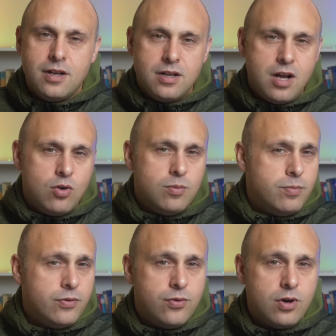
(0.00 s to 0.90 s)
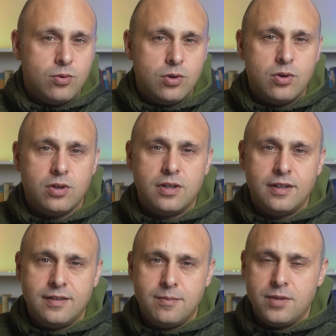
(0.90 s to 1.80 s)
Now, before we code the
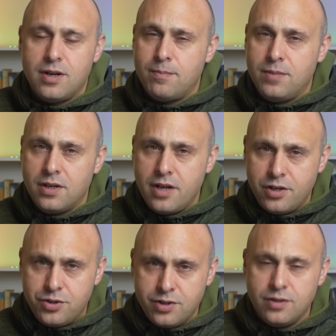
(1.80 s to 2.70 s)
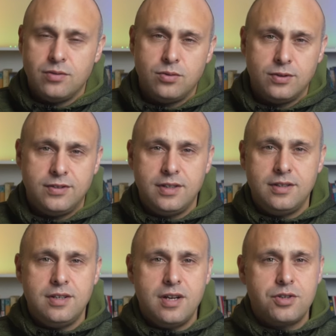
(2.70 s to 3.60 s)
sample application to see
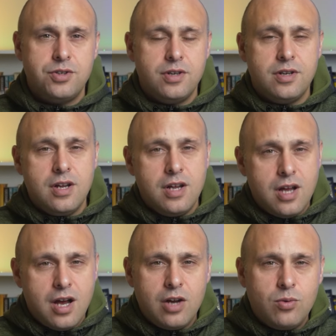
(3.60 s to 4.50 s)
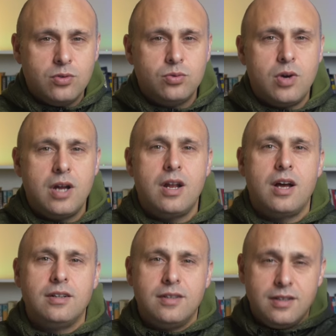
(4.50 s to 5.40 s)
it in action, I want to
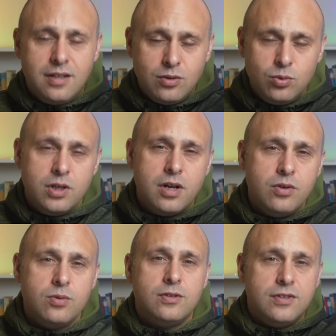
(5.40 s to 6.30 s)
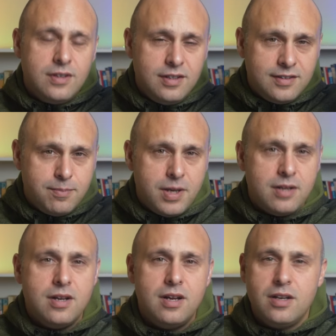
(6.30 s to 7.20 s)
highlight that we can use this
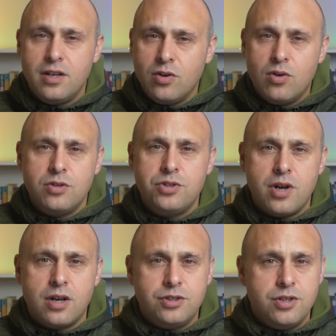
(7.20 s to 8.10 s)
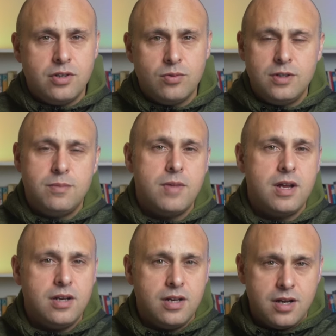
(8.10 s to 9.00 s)
pattern in conjunction with
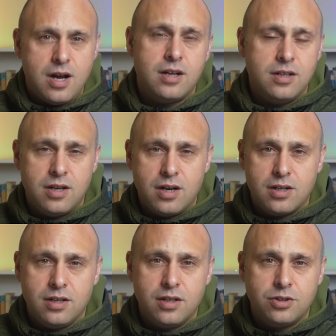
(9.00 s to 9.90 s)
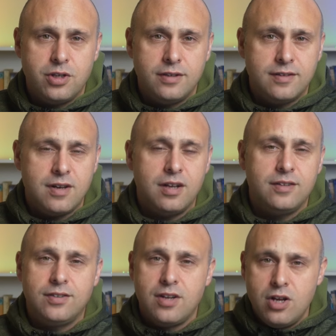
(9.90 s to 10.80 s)
many other architecture
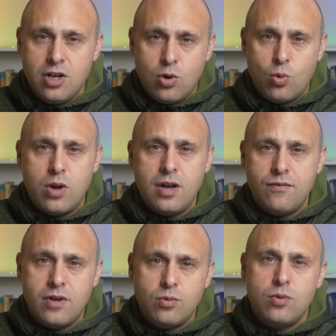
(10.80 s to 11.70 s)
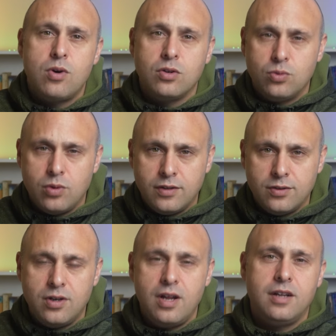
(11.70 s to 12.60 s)
styles whenever we want to
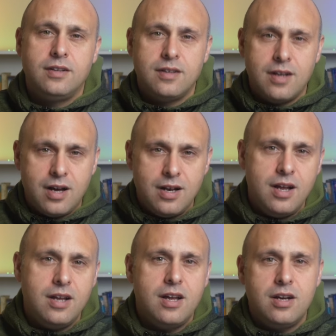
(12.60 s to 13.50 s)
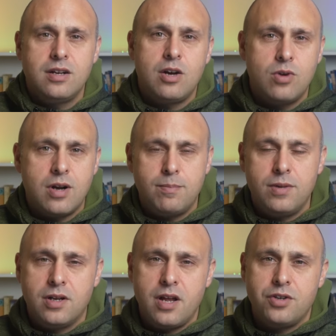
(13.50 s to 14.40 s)
isolate a layer in our
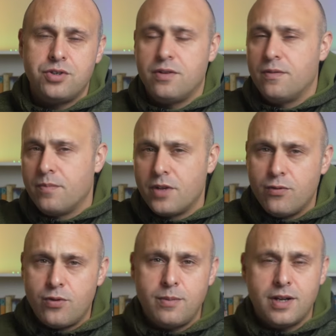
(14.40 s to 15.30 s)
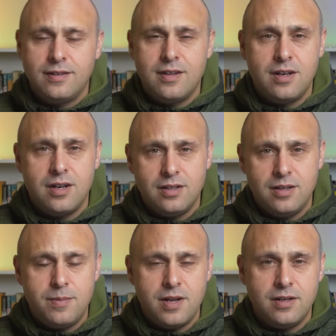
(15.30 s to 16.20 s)
application from external
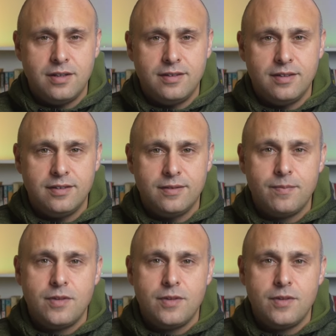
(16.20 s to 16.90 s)
dependencies.